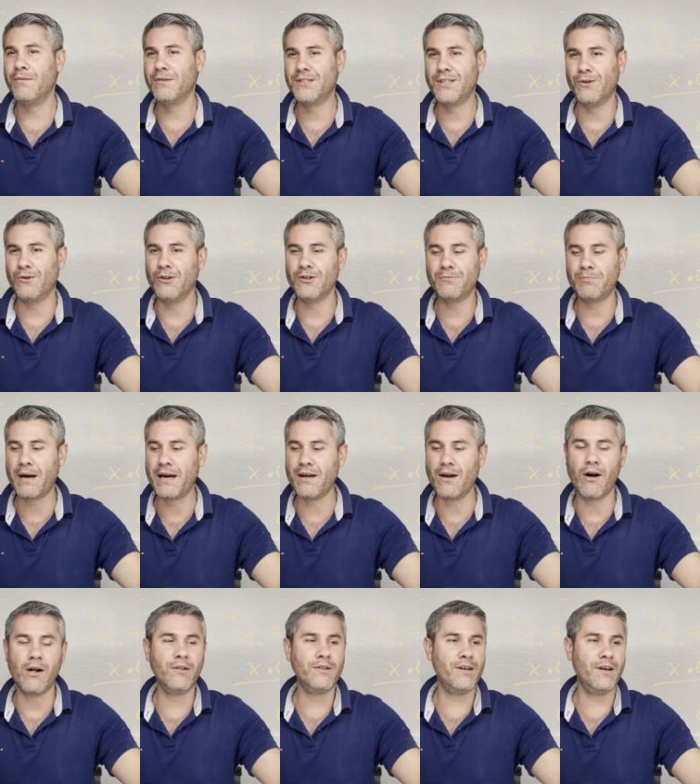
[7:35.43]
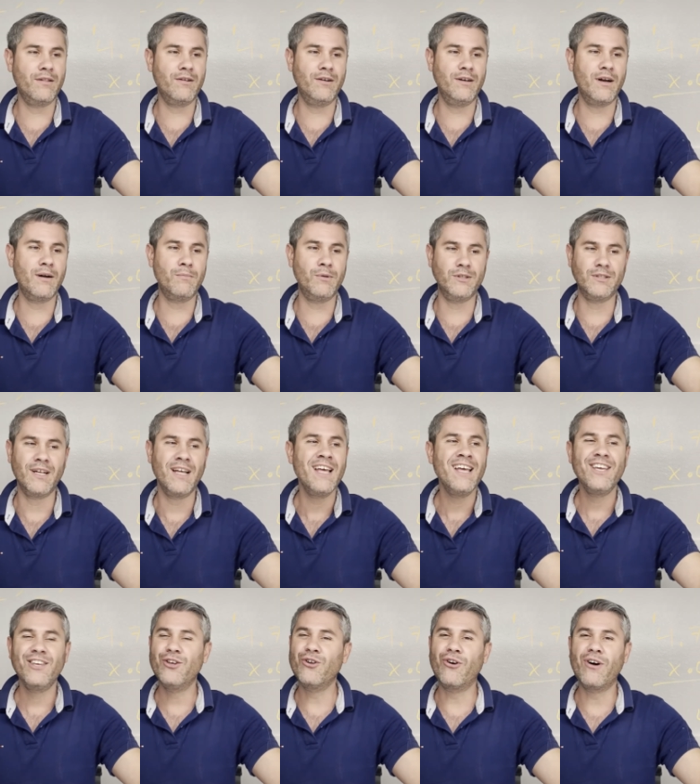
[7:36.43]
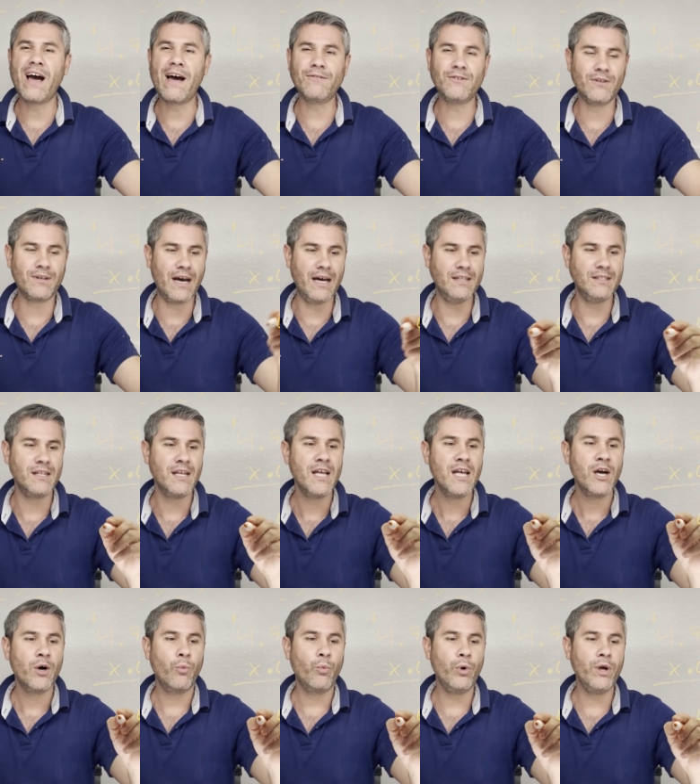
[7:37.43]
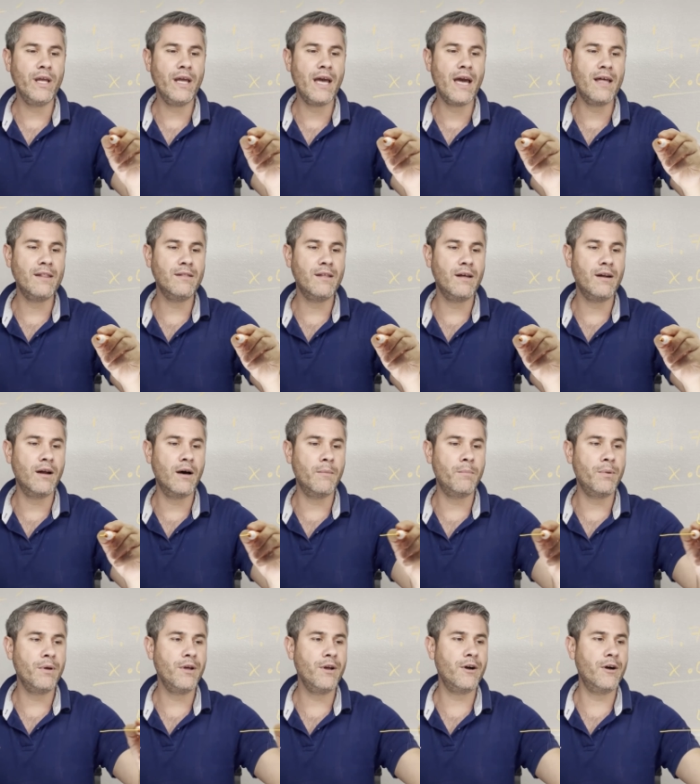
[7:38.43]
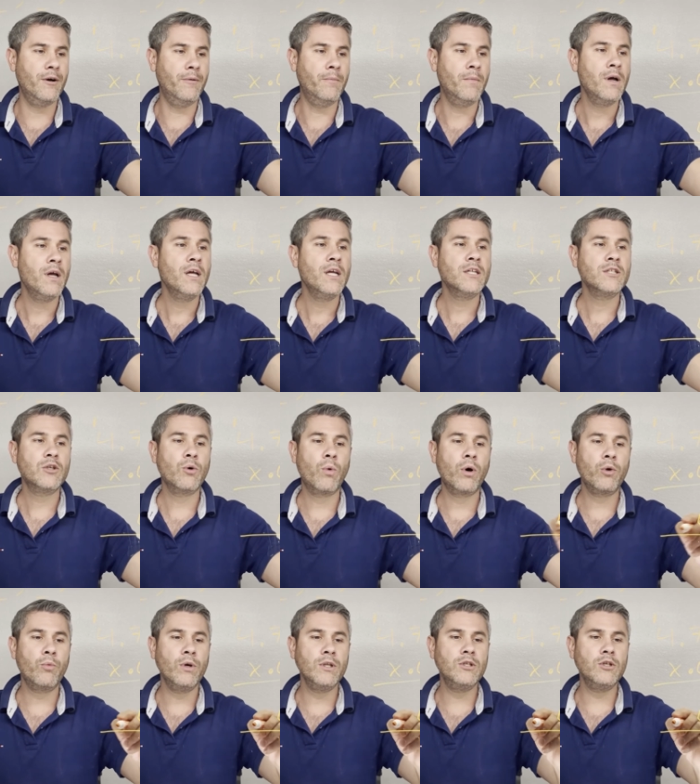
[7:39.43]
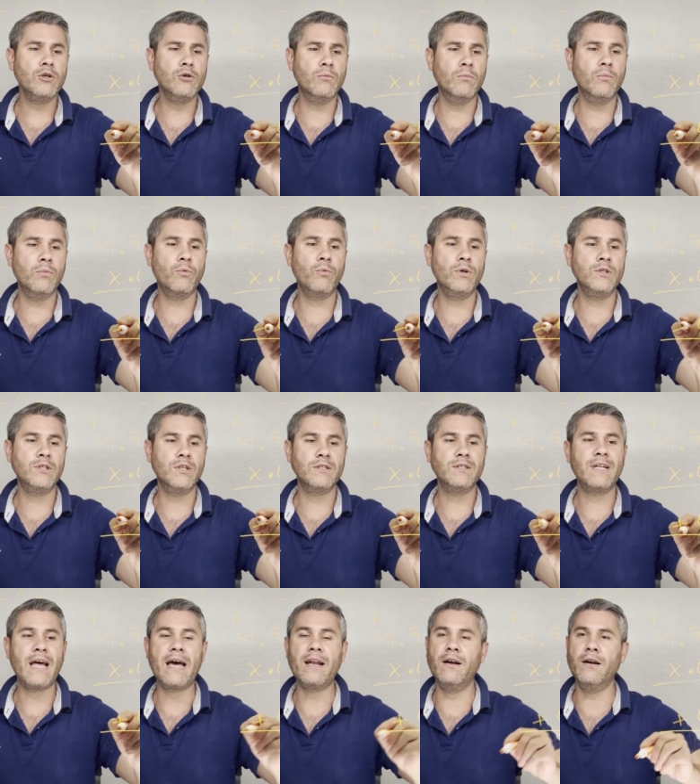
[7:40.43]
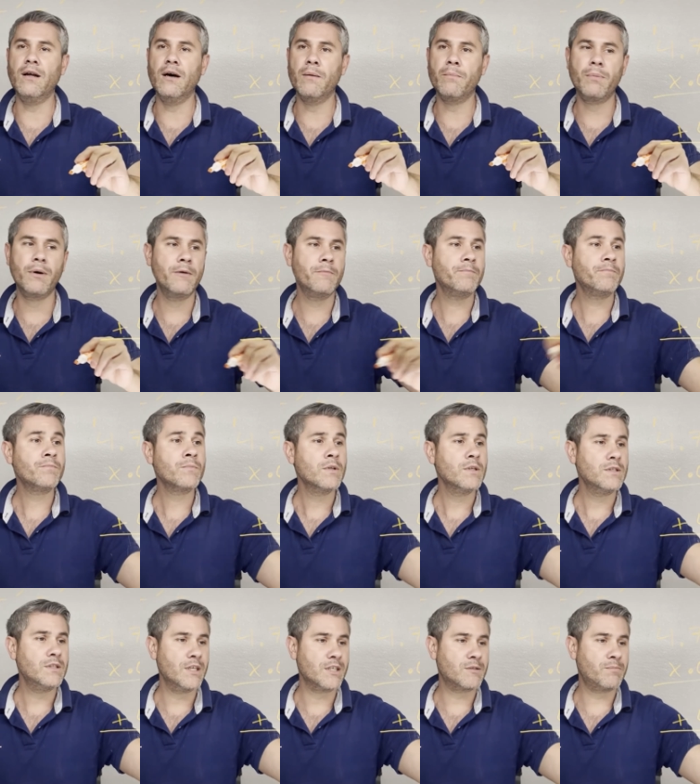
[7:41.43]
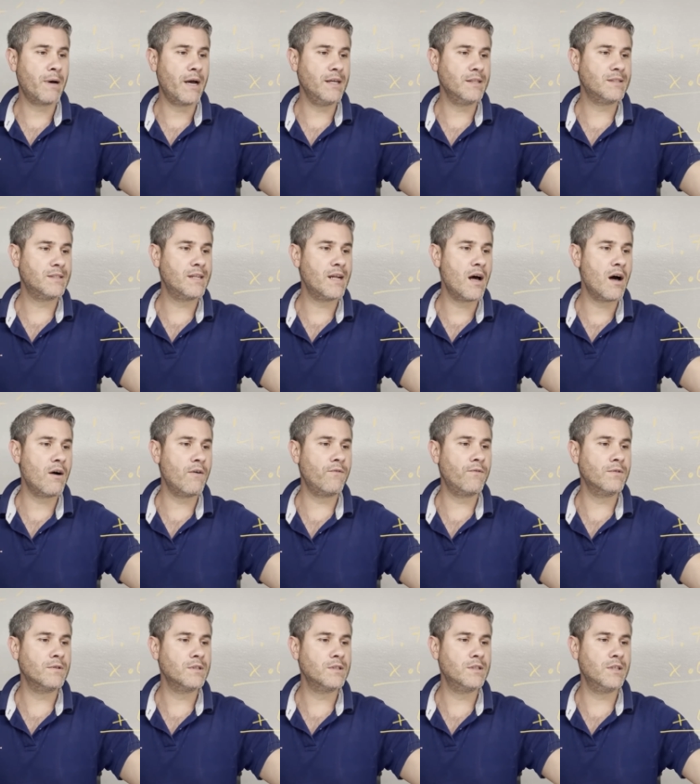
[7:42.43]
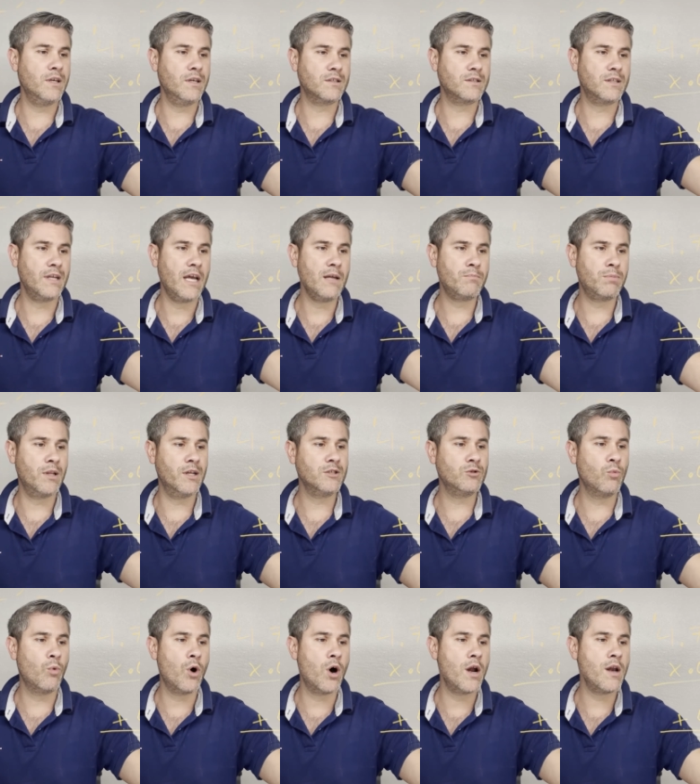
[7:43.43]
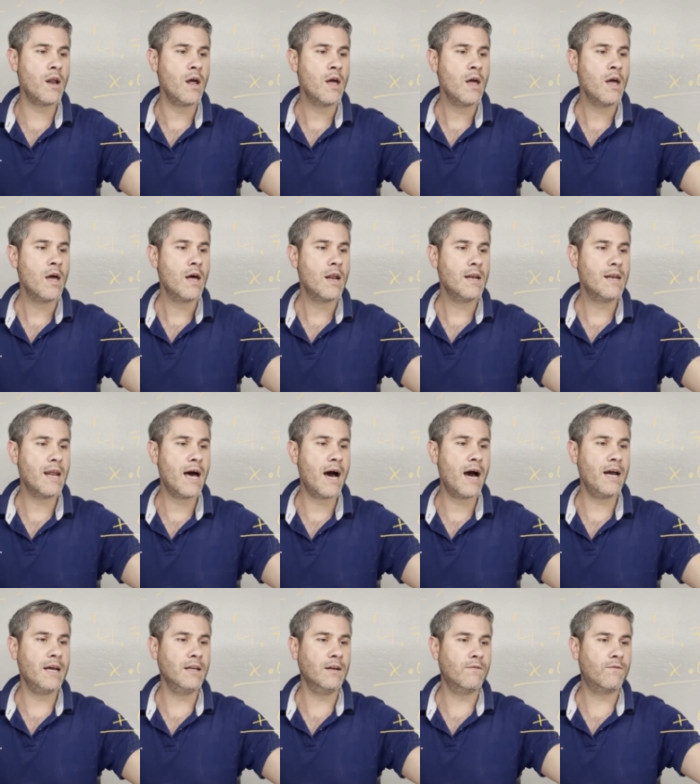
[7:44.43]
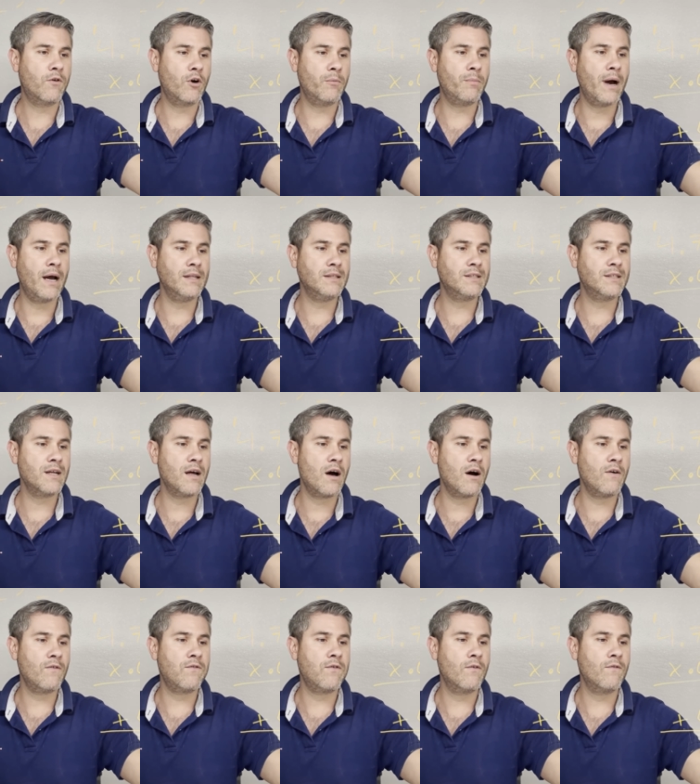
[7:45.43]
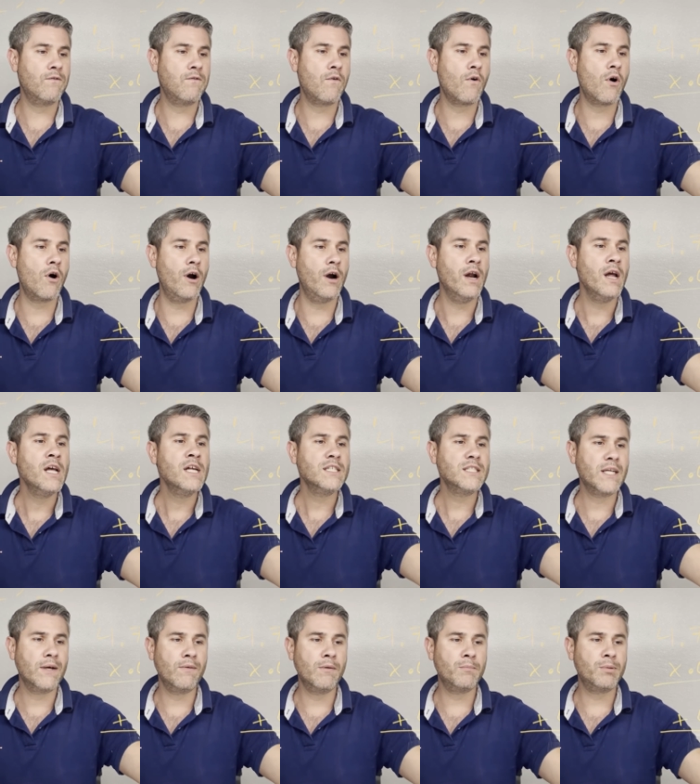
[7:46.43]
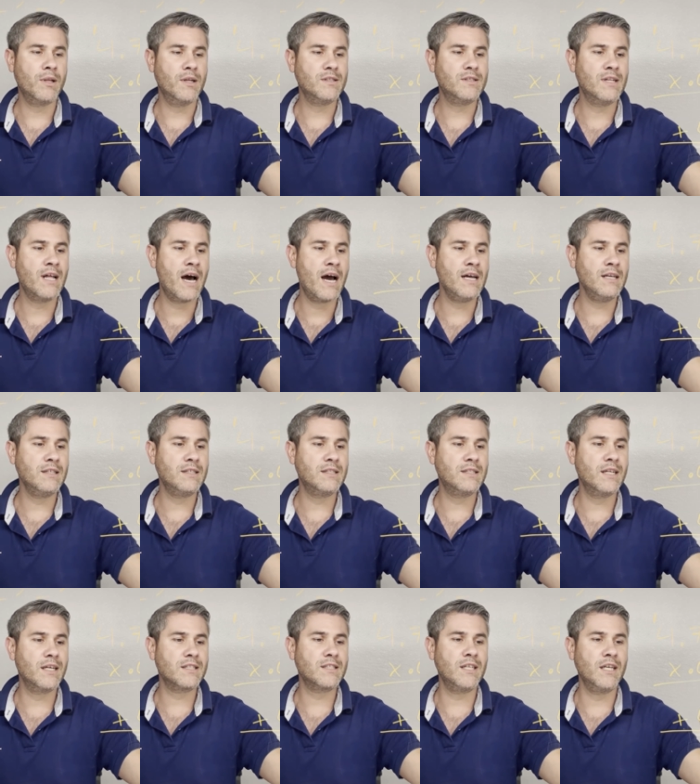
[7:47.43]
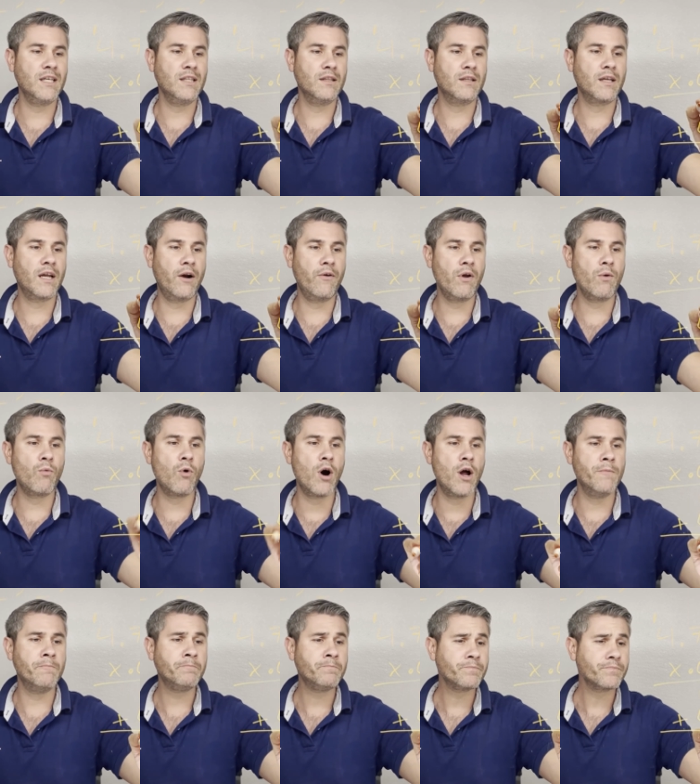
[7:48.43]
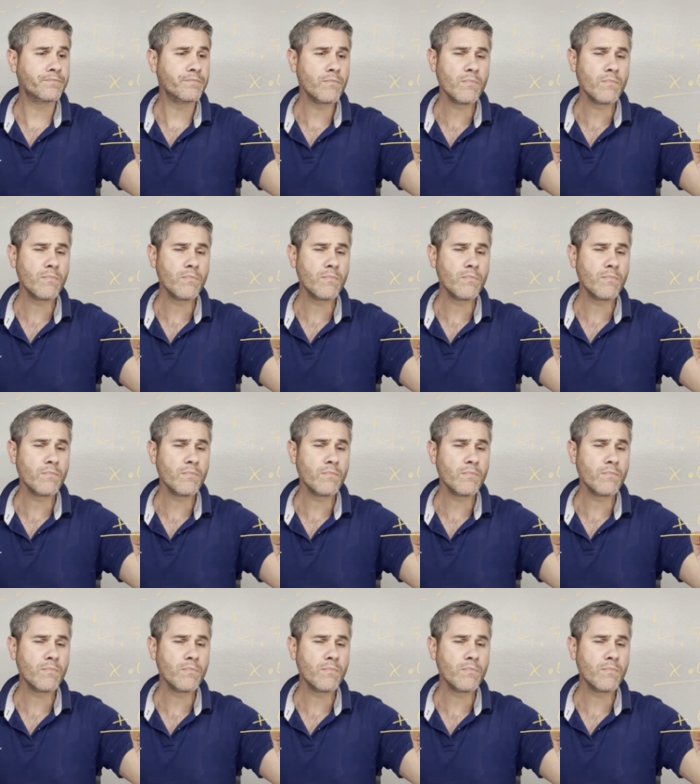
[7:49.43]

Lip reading: zeros by all the other numbers. You don't have to, guys. We ended up here. So what do? We just add it up. 6 by itself, 6. 8 plus 1, 9. 4 by itself, 4. 7 plus 9, 16. Carry 1.